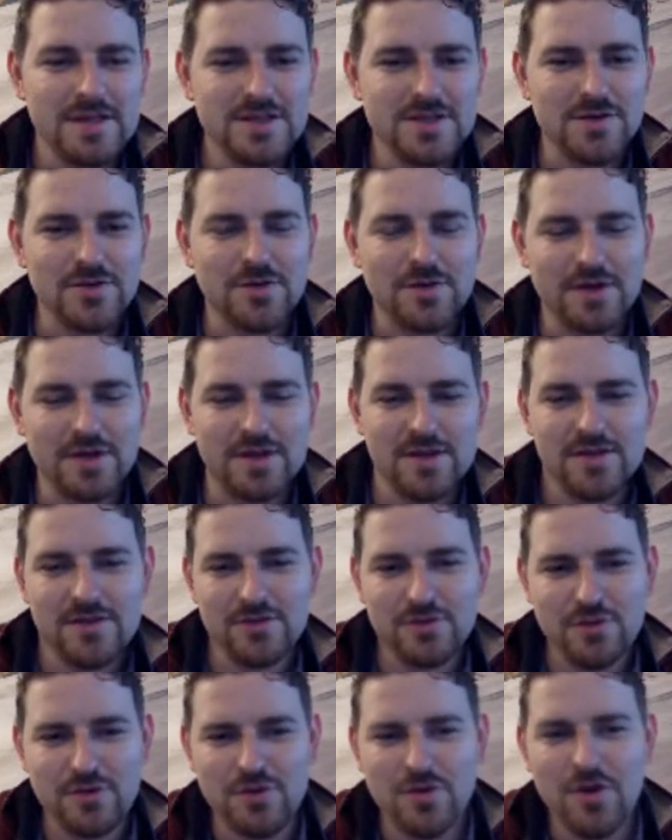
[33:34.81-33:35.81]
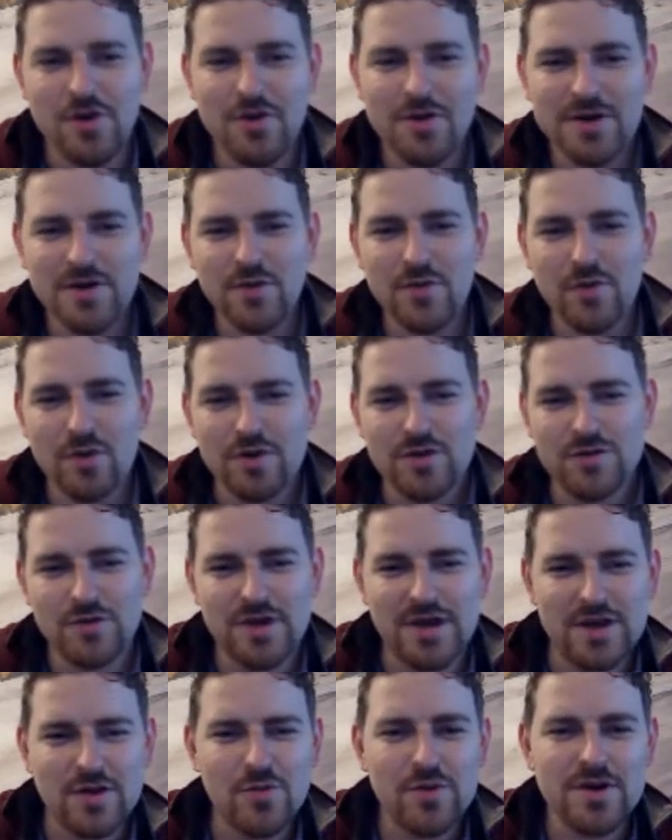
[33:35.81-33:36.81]
So do you already work
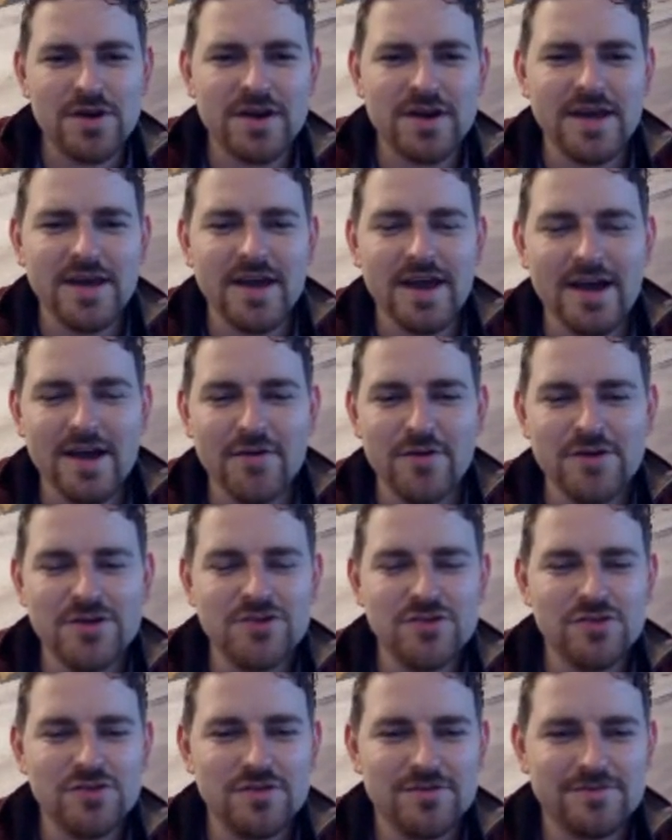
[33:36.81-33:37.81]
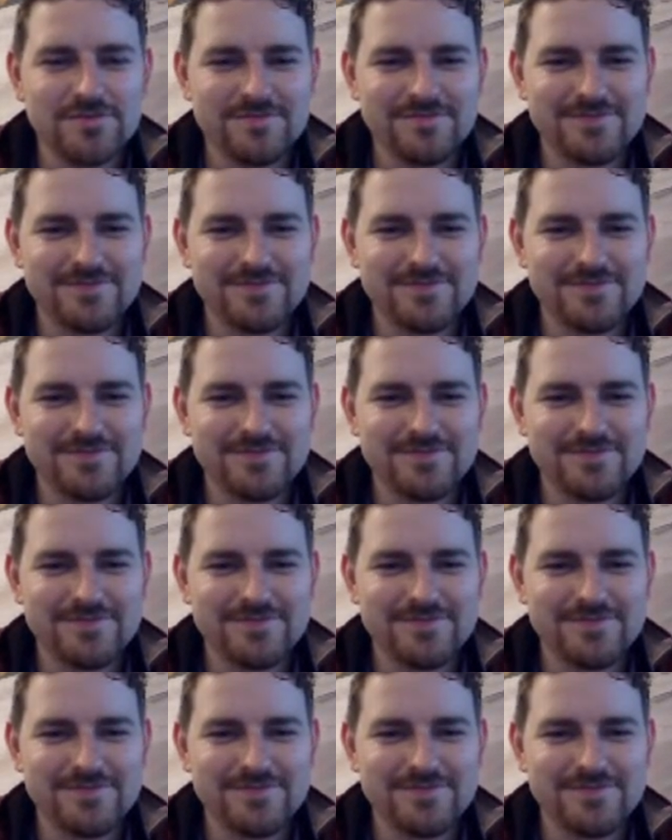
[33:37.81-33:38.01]
together with an AI, Richard?